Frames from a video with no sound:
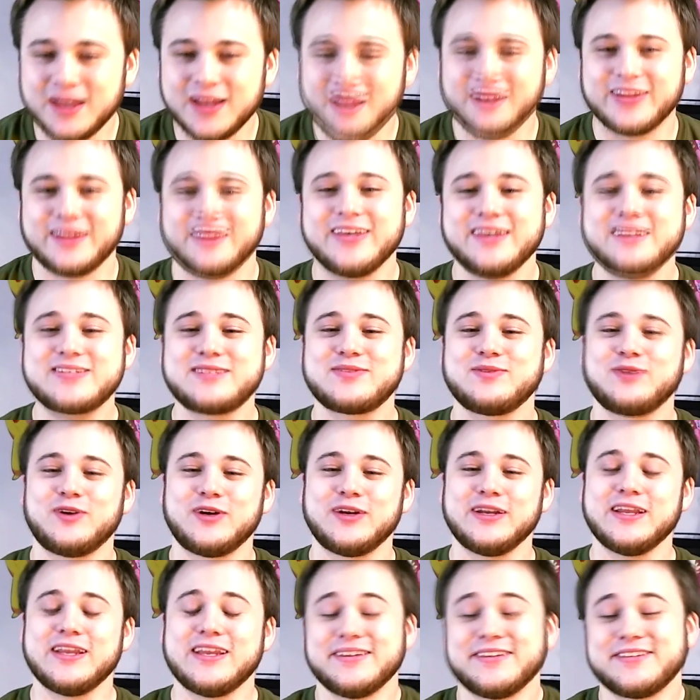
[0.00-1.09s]
This
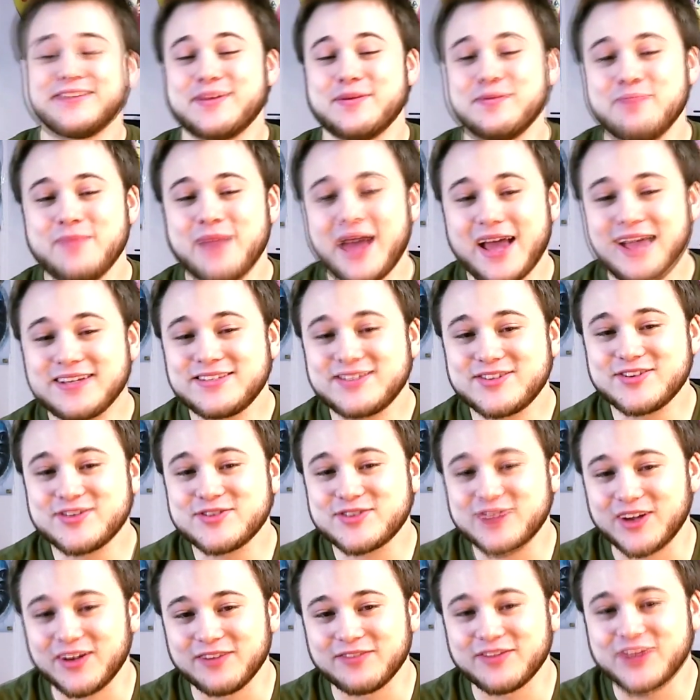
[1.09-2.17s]
one is the Masters
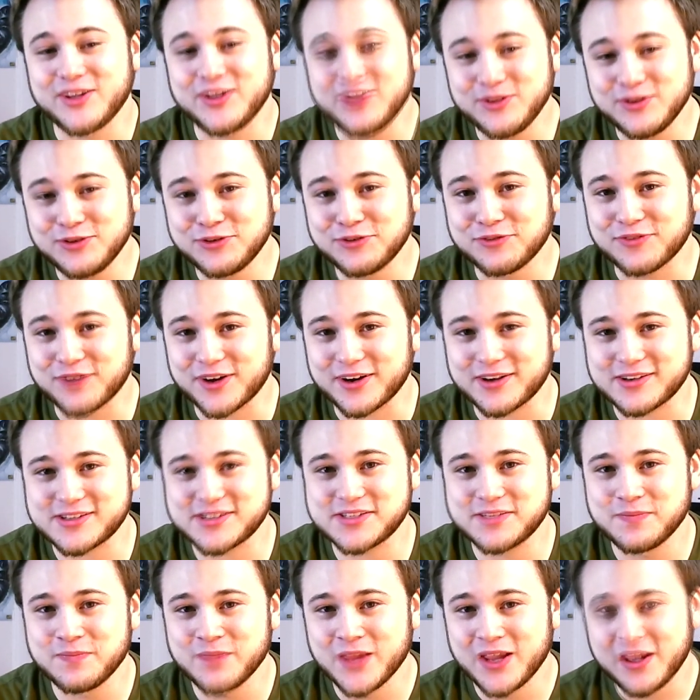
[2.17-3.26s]
of the
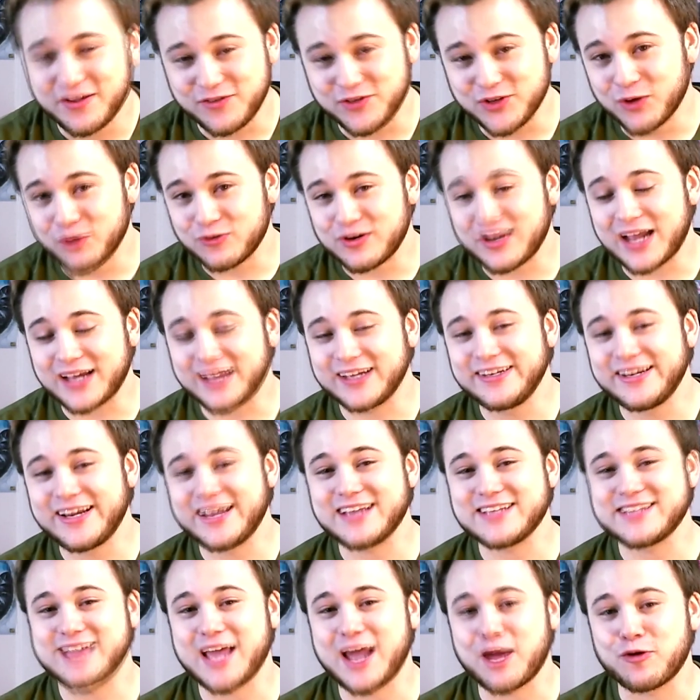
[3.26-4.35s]
Universe. If you don't
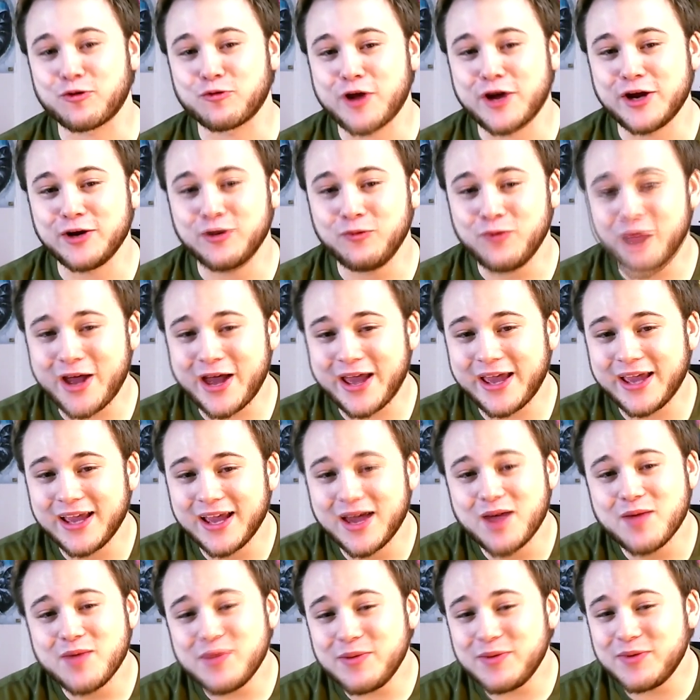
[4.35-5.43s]
recognize that right away,
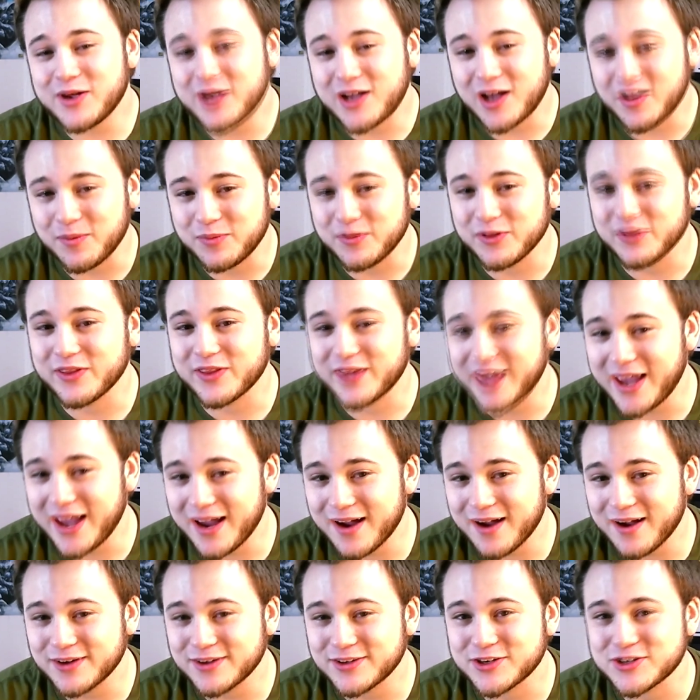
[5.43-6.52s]
maybe a couple of the
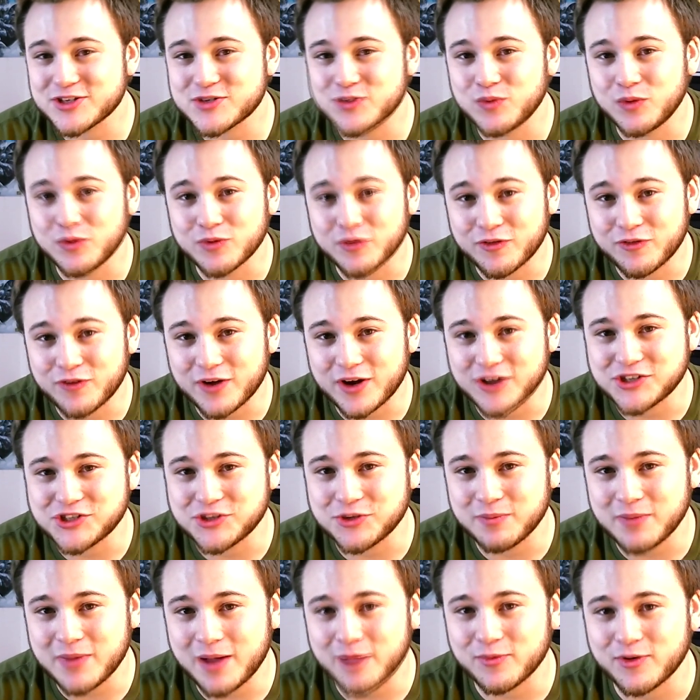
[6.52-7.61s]
characters will refresh your
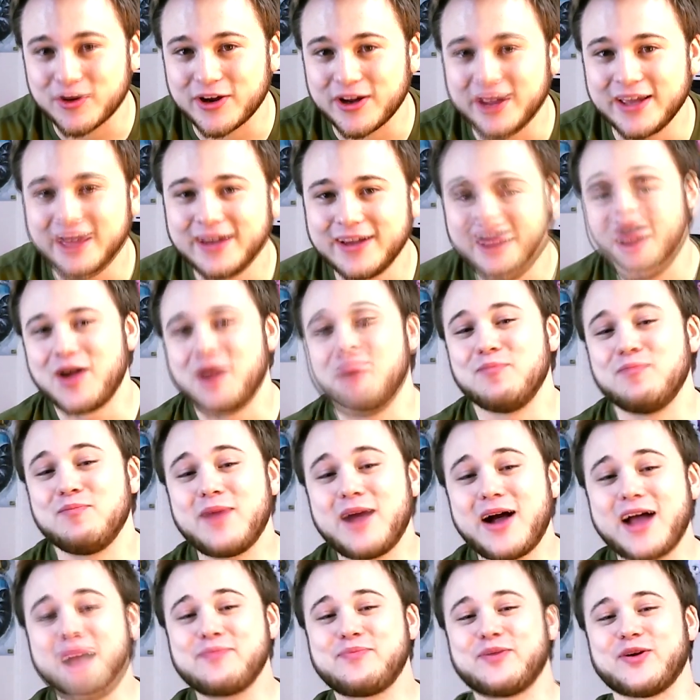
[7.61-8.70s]
memory.
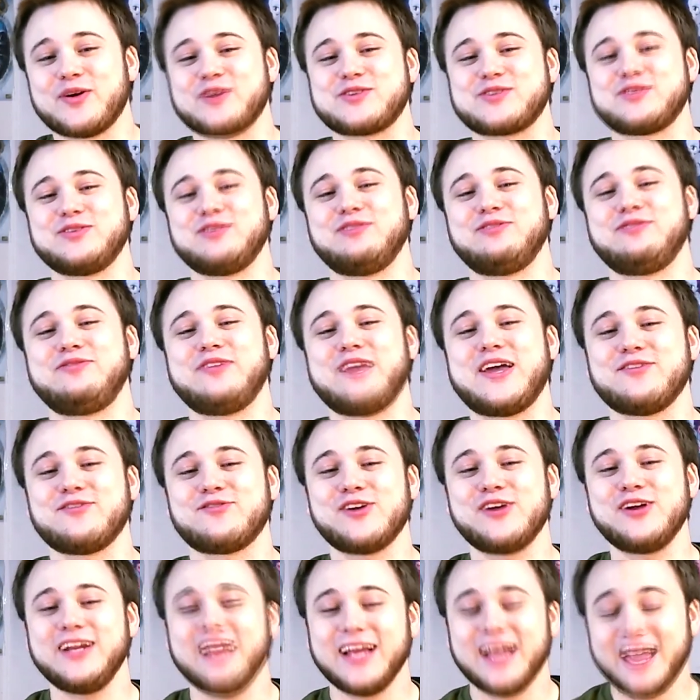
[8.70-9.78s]
My personal
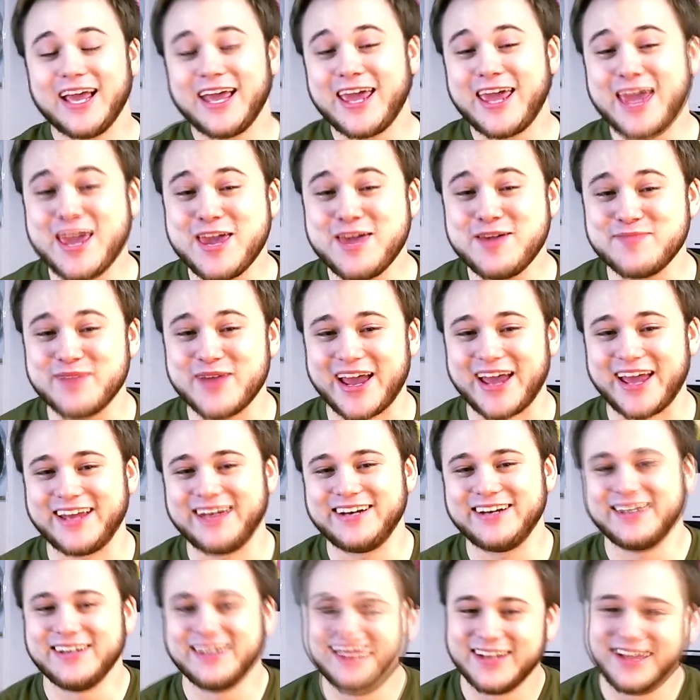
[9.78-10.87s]
favorite,
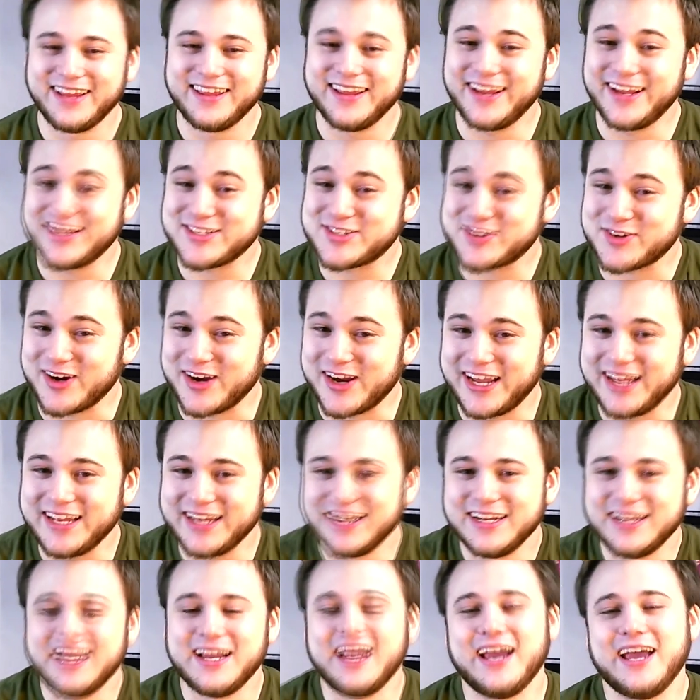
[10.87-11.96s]
He-Man. That's right,
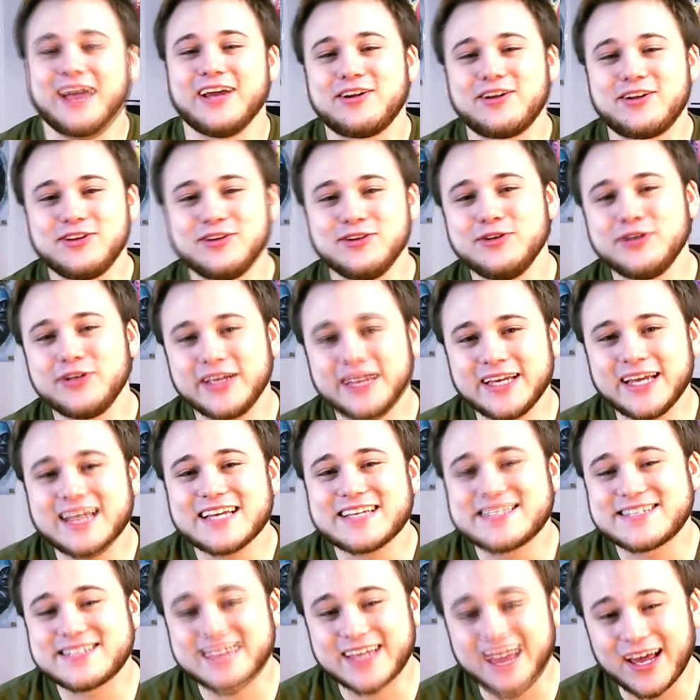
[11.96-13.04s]
including
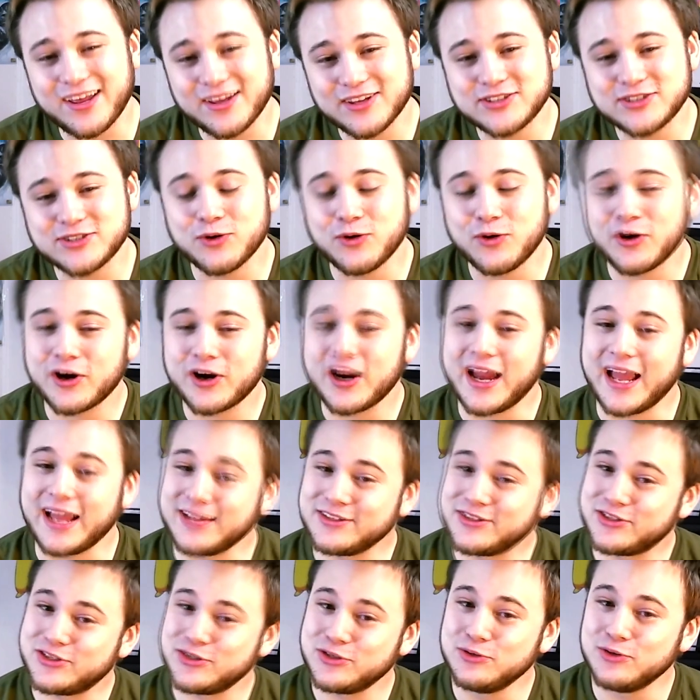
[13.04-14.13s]
Skeletor
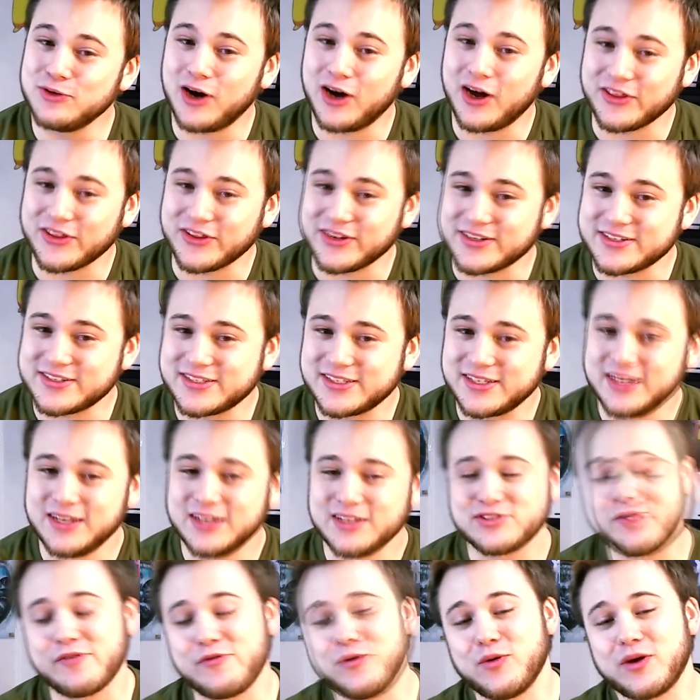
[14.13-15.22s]
and two others.
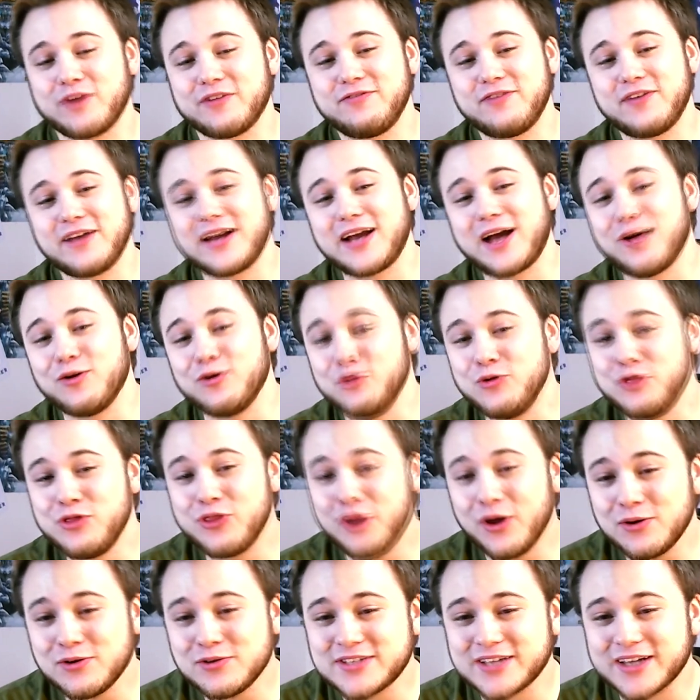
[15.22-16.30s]
So if you want to find out who
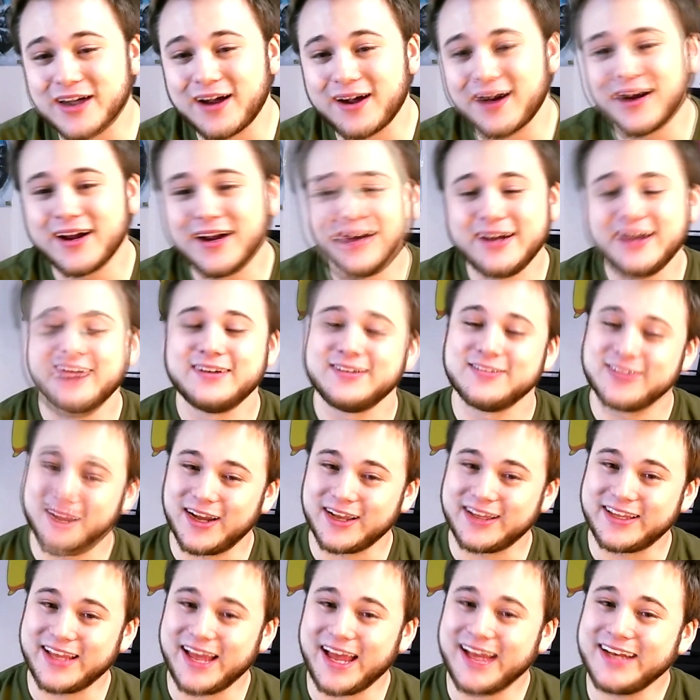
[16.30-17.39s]
those are,
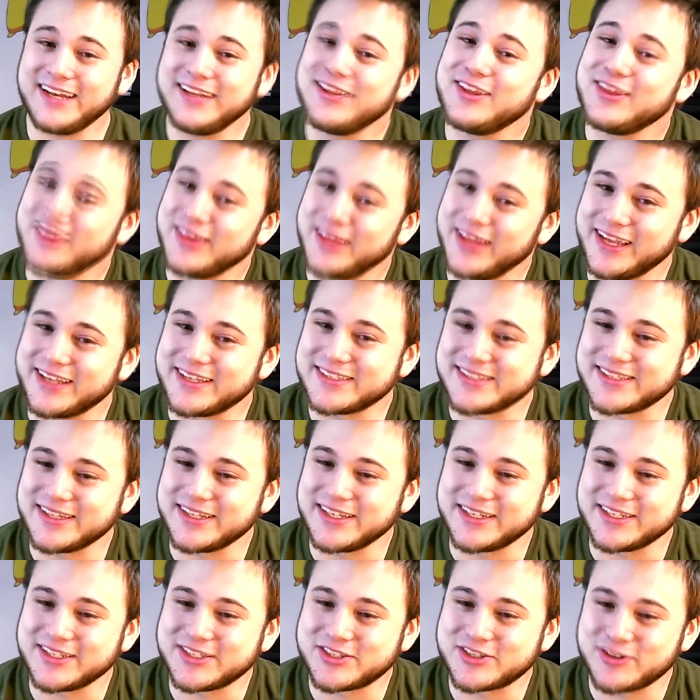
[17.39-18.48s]
again, link is in the
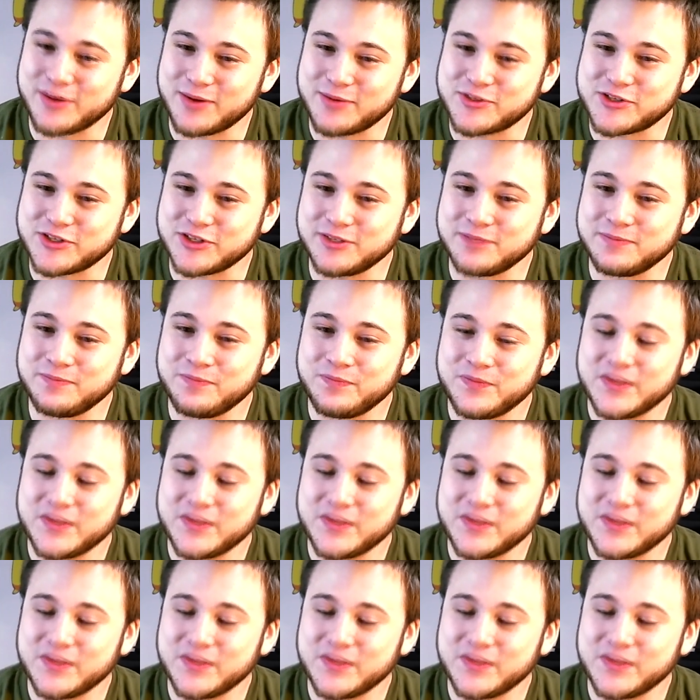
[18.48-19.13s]
description.